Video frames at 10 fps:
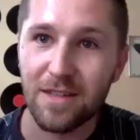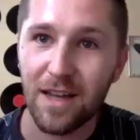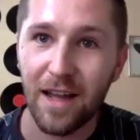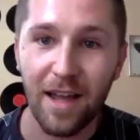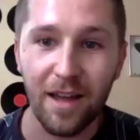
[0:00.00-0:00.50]

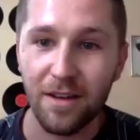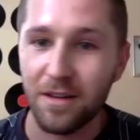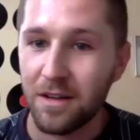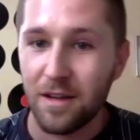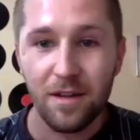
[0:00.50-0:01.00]
I had
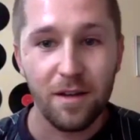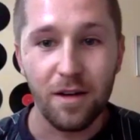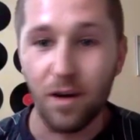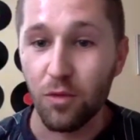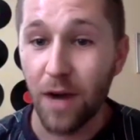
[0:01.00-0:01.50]

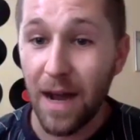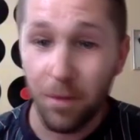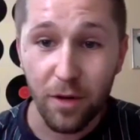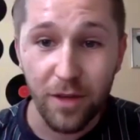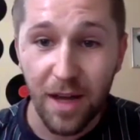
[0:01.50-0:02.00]
a rap
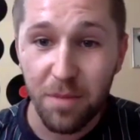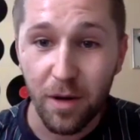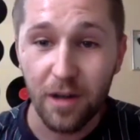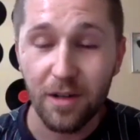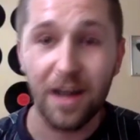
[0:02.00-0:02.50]
over that
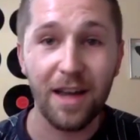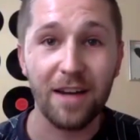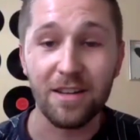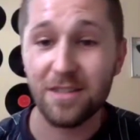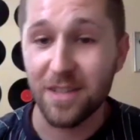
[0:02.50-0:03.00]
part. I
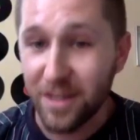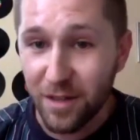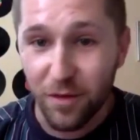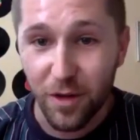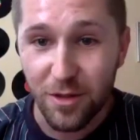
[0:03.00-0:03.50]
had a
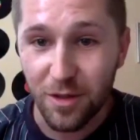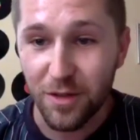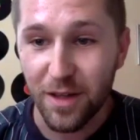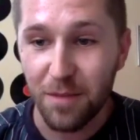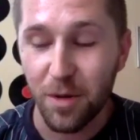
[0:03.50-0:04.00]
singing verse over
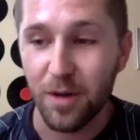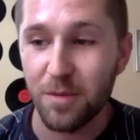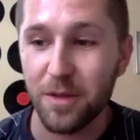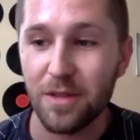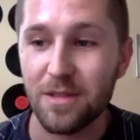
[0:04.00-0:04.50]
that part
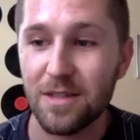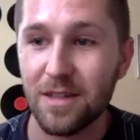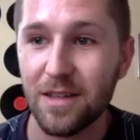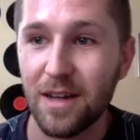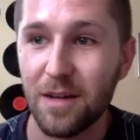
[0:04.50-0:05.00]
because
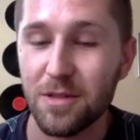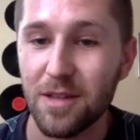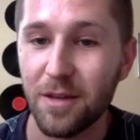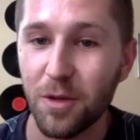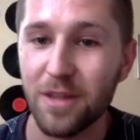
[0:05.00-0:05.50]
I was
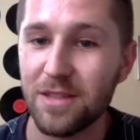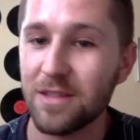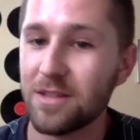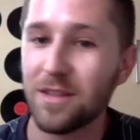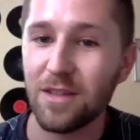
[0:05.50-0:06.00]
like, well, this
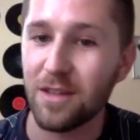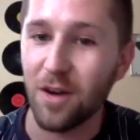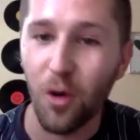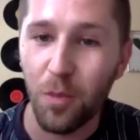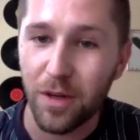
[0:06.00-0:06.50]
is the
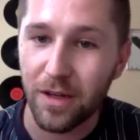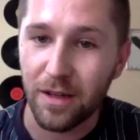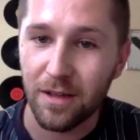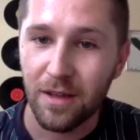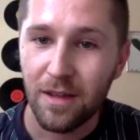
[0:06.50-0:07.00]

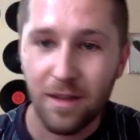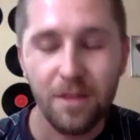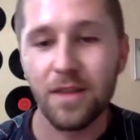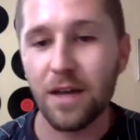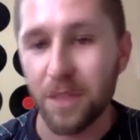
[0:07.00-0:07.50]
opening,
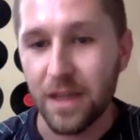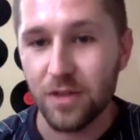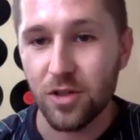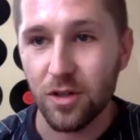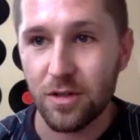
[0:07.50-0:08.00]
not the
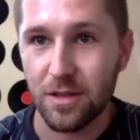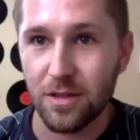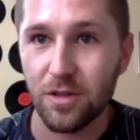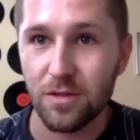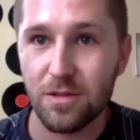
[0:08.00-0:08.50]
intro, because the
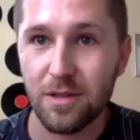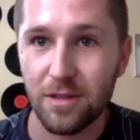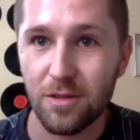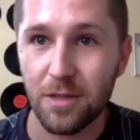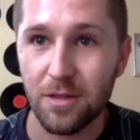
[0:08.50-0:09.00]
intro is
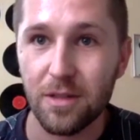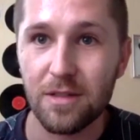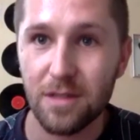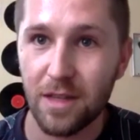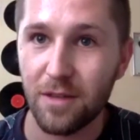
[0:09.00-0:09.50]
instrumental. This
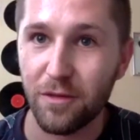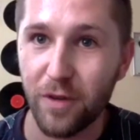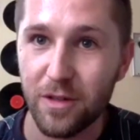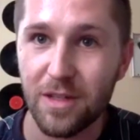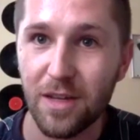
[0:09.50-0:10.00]
is like the
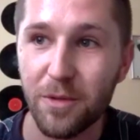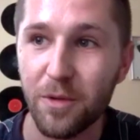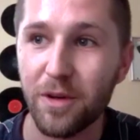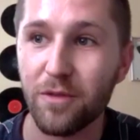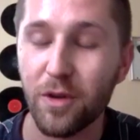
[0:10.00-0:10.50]
first time you
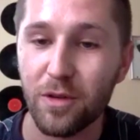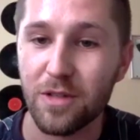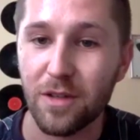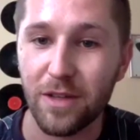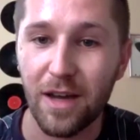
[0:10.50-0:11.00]
hear vocals
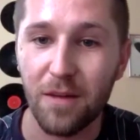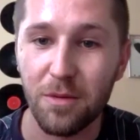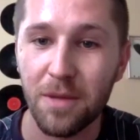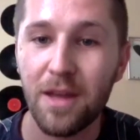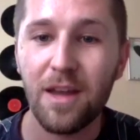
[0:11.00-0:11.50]
on the
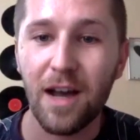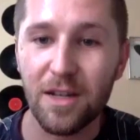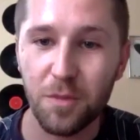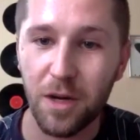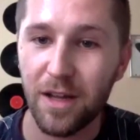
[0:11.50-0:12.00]
album. I
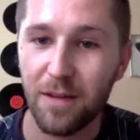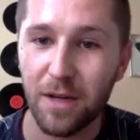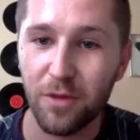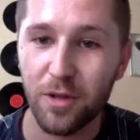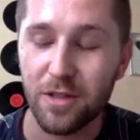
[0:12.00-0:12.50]
should probably have
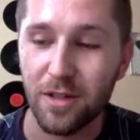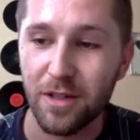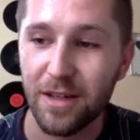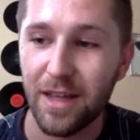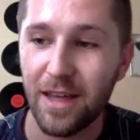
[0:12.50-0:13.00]
my voice on
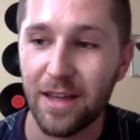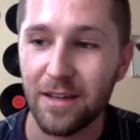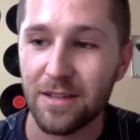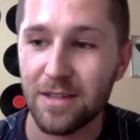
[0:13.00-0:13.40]
it. And